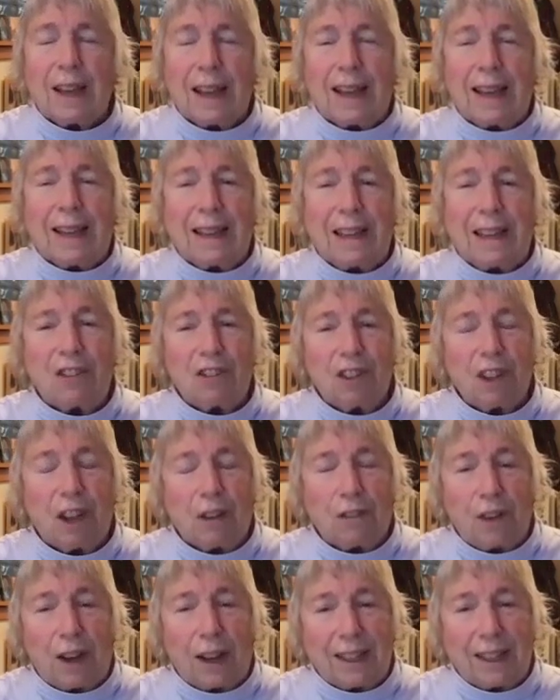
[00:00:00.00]
any
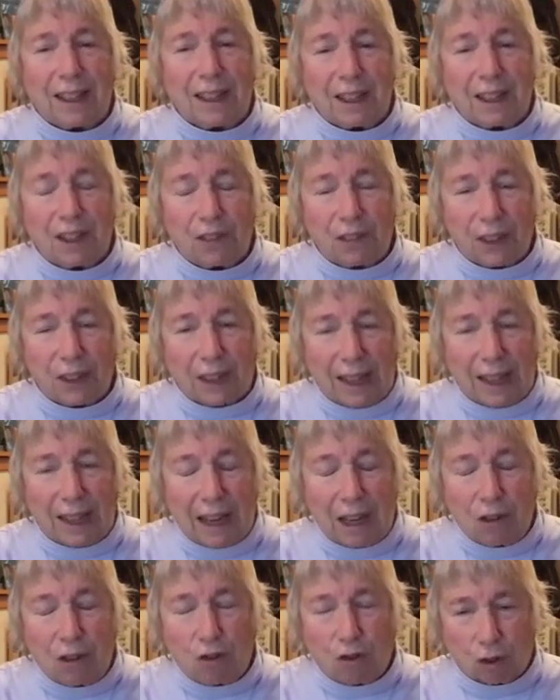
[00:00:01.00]

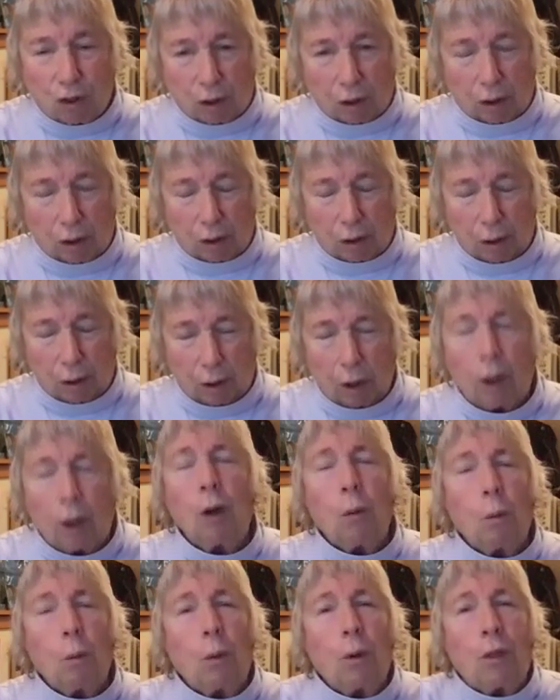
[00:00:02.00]
self-identification
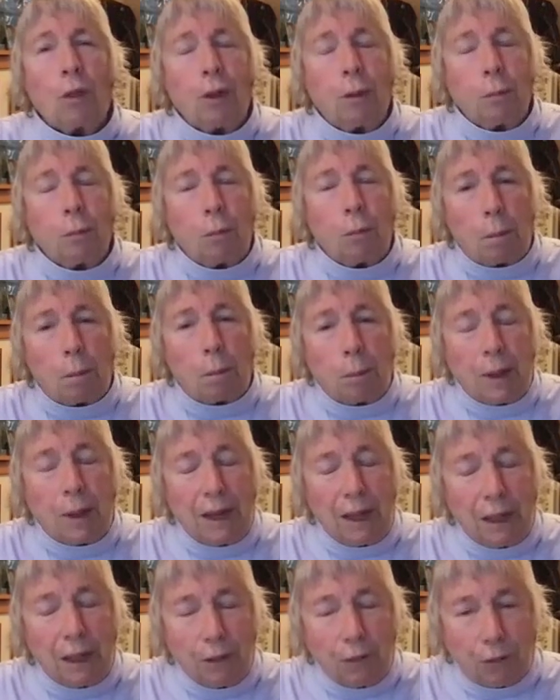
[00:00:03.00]
with the more
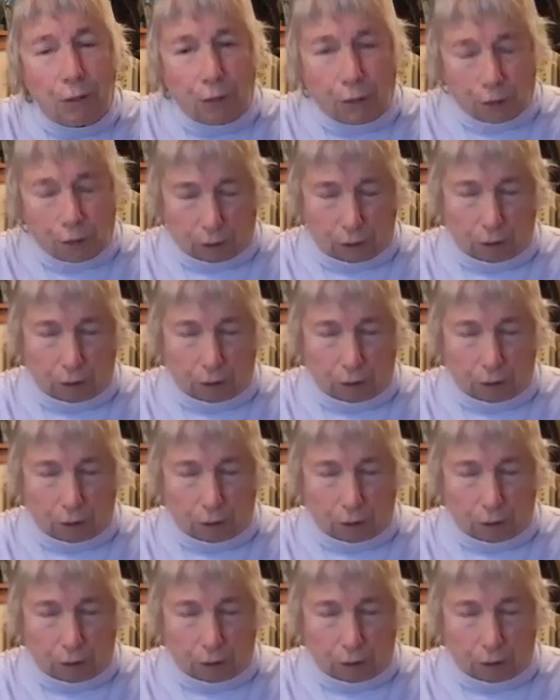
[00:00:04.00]
painful